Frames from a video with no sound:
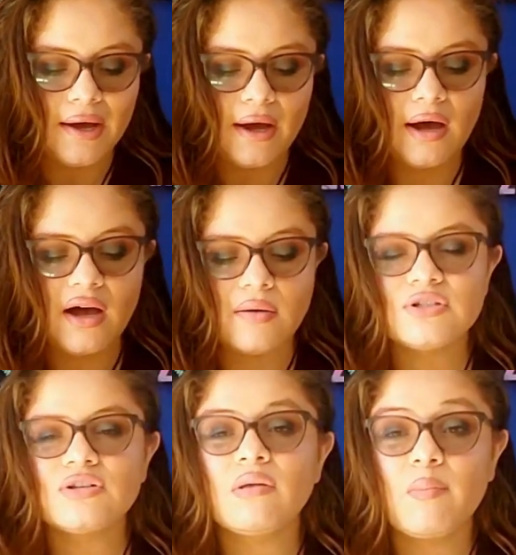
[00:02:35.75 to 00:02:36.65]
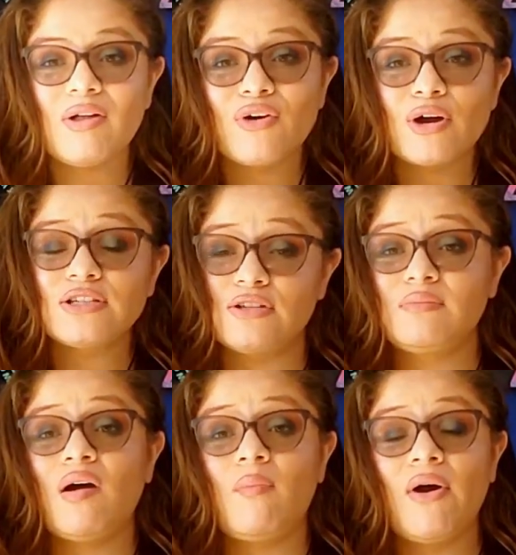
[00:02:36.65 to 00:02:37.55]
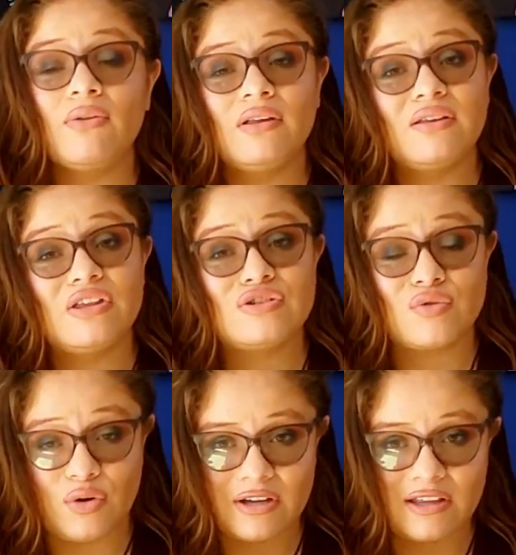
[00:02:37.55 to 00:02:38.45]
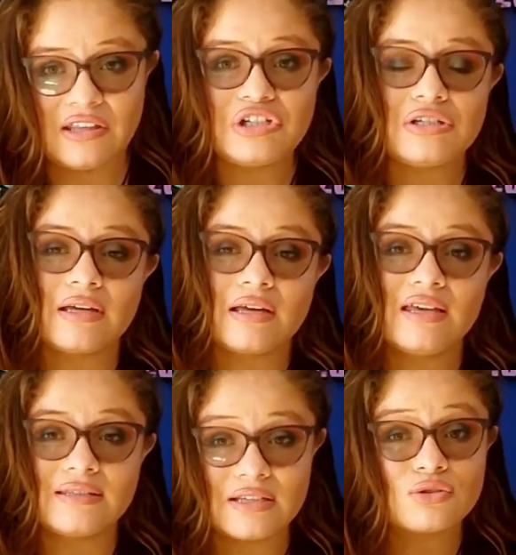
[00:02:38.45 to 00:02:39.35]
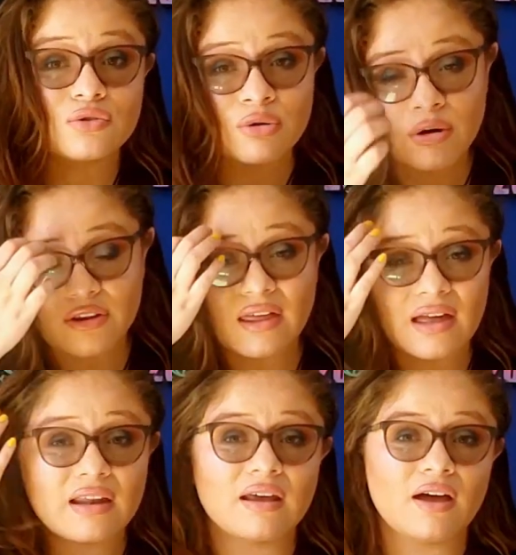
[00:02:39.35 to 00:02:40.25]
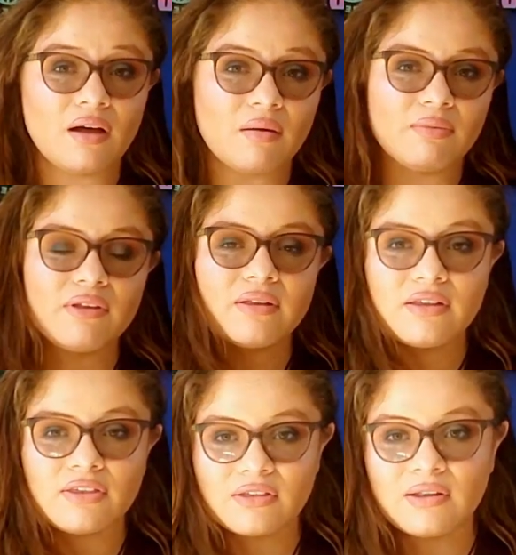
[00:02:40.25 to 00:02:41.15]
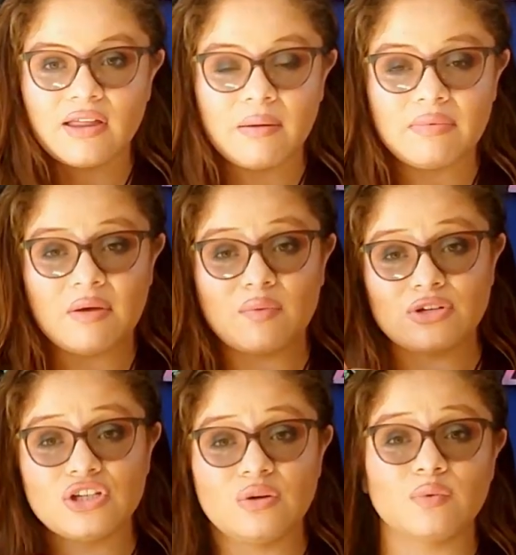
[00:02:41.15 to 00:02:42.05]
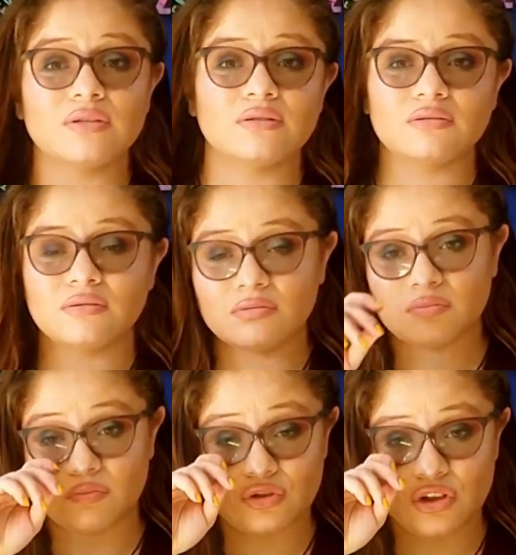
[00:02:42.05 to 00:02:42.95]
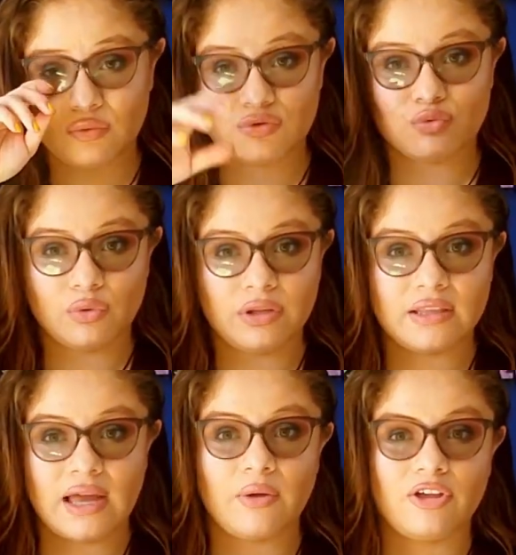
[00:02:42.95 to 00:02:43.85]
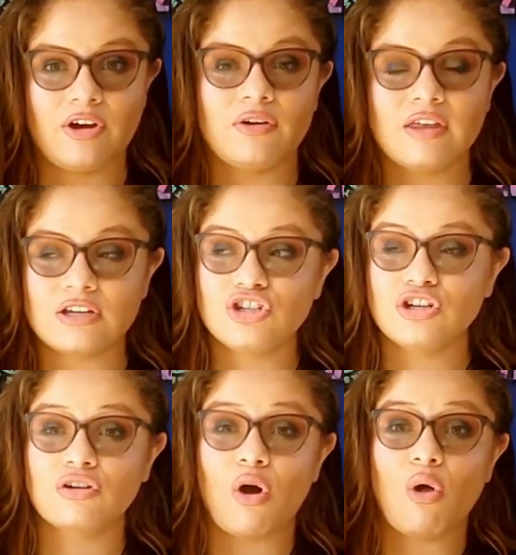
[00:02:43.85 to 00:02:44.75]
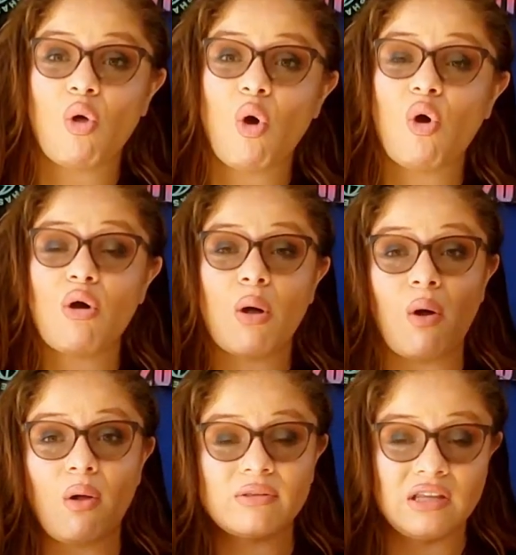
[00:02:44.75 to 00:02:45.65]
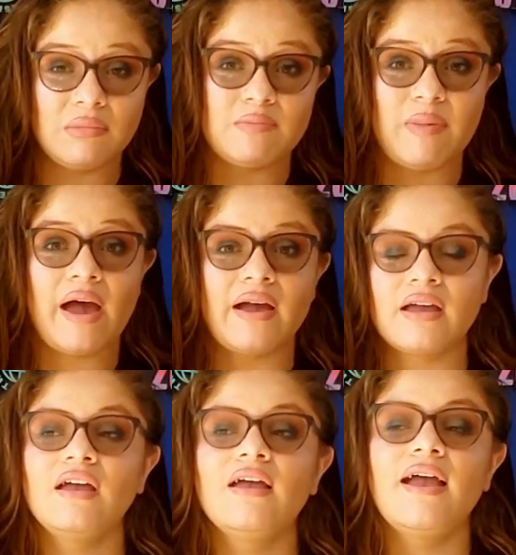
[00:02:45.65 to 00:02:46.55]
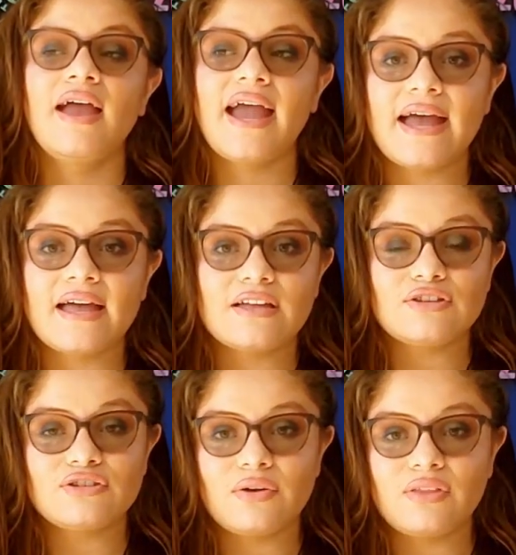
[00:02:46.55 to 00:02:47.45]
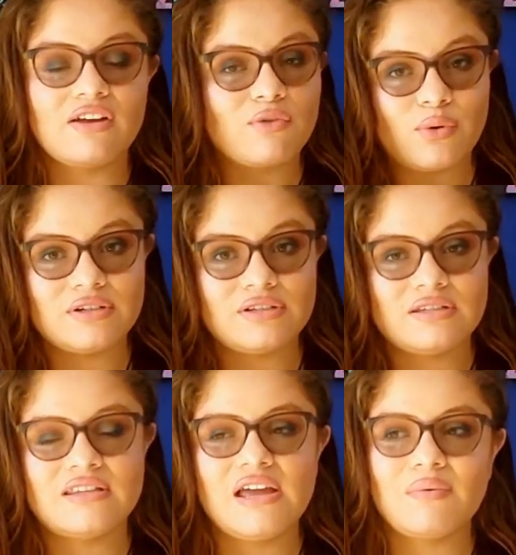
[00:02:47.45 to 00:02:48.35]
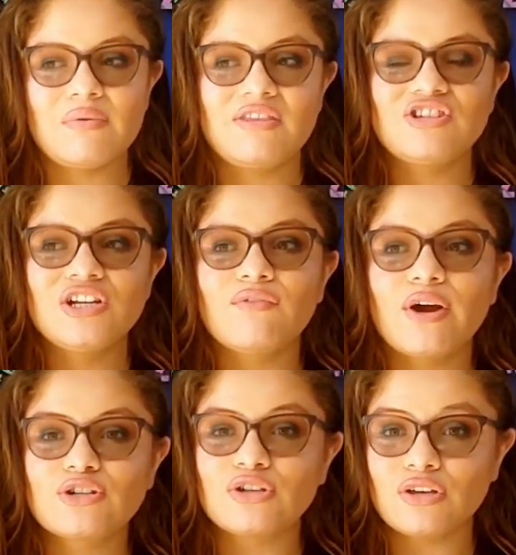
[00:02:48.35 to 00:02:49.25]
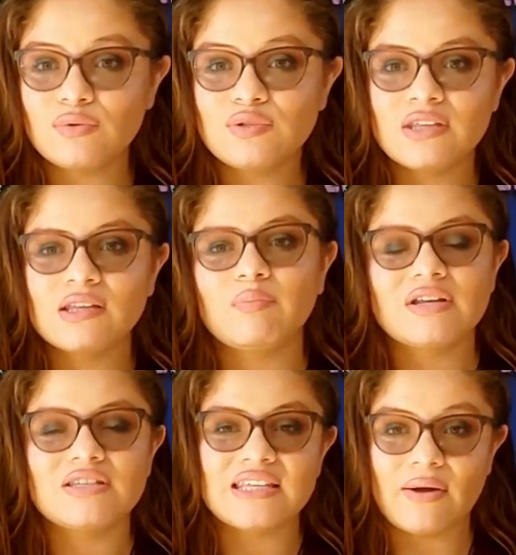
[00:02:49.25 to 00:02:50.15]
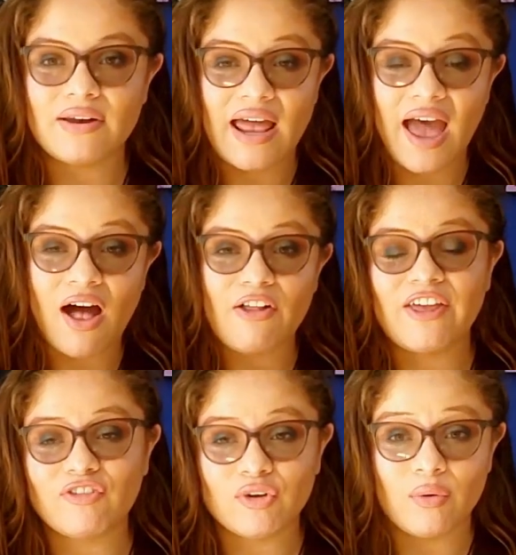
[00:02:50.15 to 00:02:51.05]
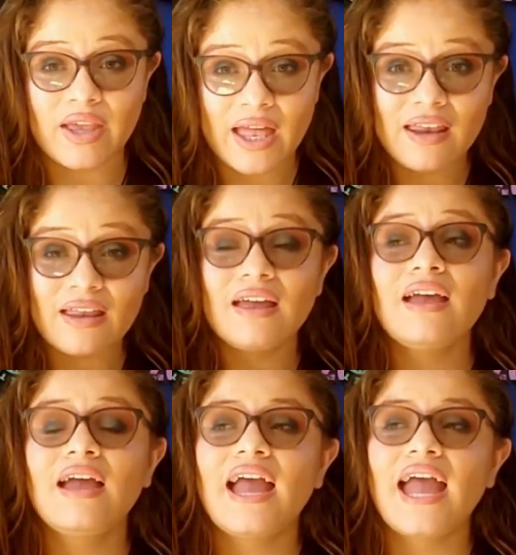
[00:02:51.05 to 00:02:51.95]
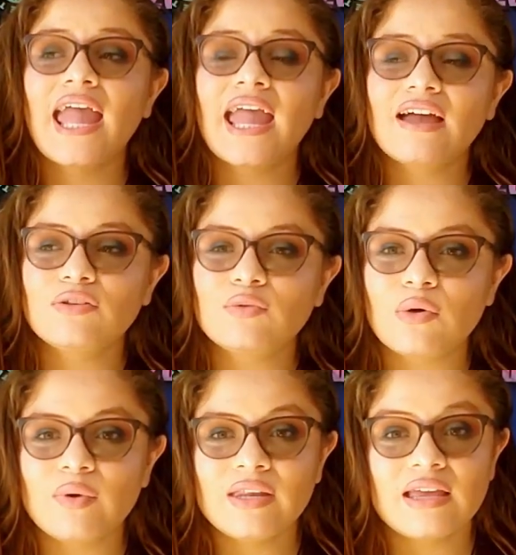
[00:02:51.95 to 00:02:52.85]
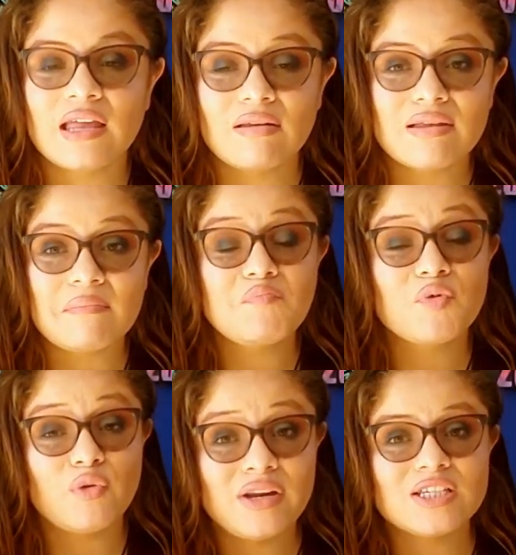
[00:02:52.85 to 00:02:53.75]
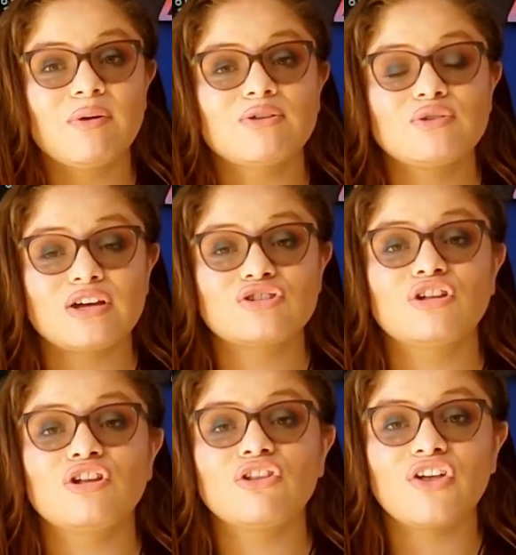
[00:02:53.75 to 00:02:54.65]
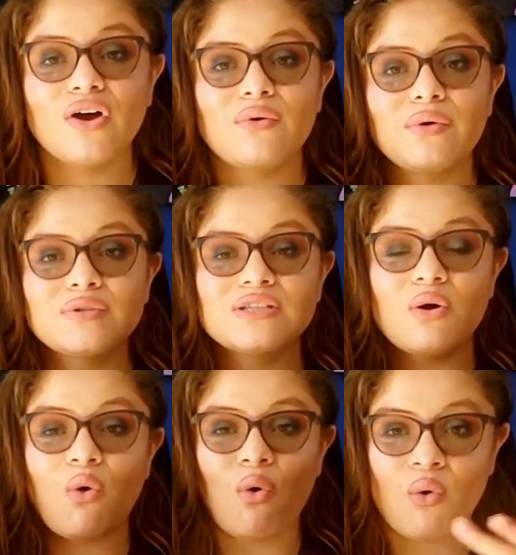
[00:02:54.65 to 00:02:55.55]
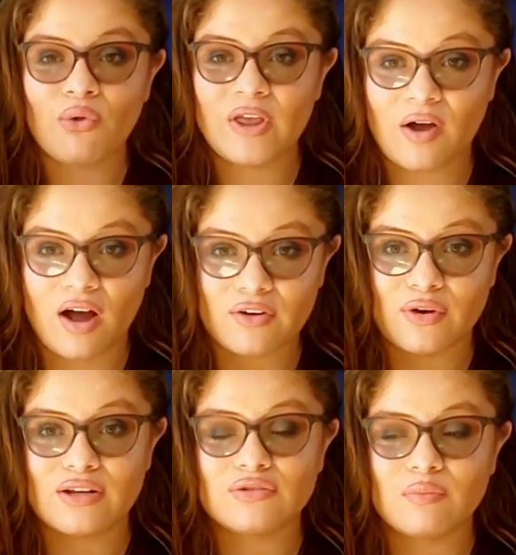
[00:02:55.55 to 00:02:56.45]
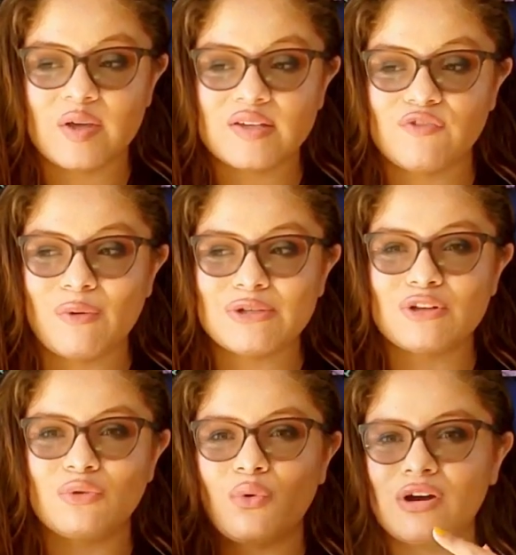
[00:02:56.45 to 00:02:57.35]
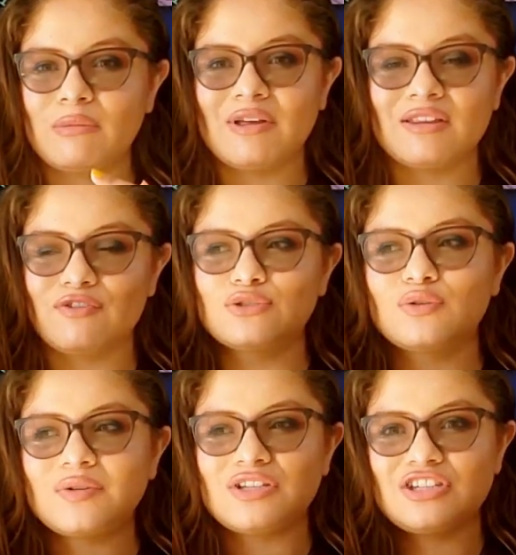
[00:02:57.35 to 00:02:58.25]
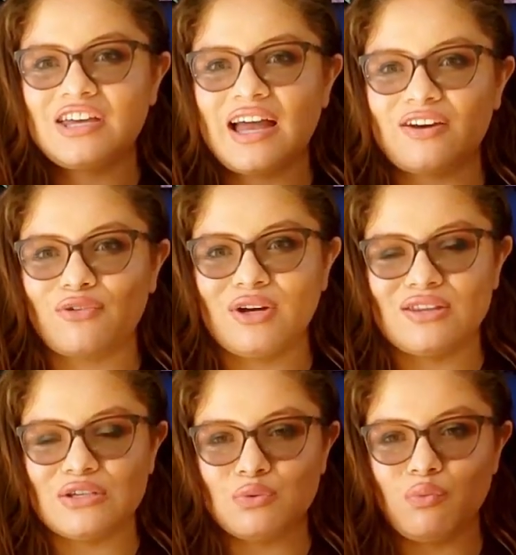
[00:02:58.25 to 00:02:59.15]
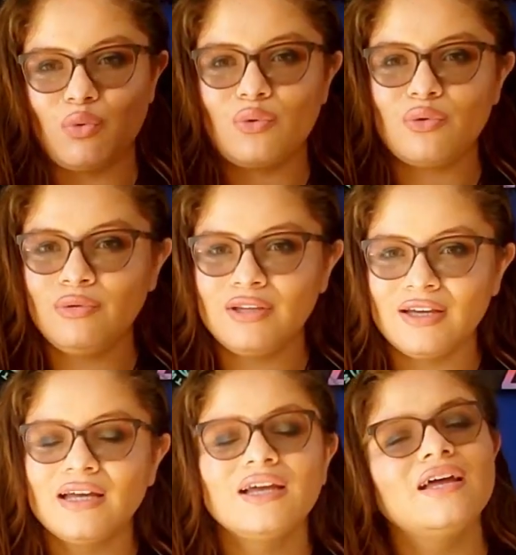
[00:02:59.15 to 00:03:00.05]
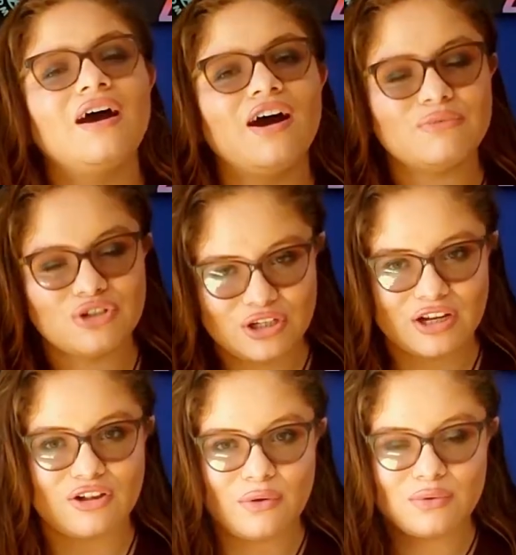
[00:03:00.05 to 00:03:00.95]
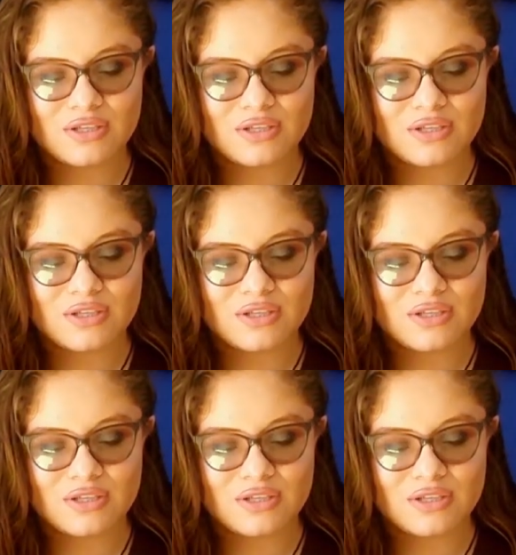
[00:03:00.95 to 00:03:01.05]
So then Belphegor tells them about Lilith's Crook. She's like, he's this Crook that, Lilith claimed that when she was ruling down there, that she could call all demons back. And so they, of course, she never actually used it, but it's down in hell. They have to go get it. And Rowena can create a spell to actually close the hole that God created. So because if it was a door, it'd be a different sort, but since he kind of created this wound, she can close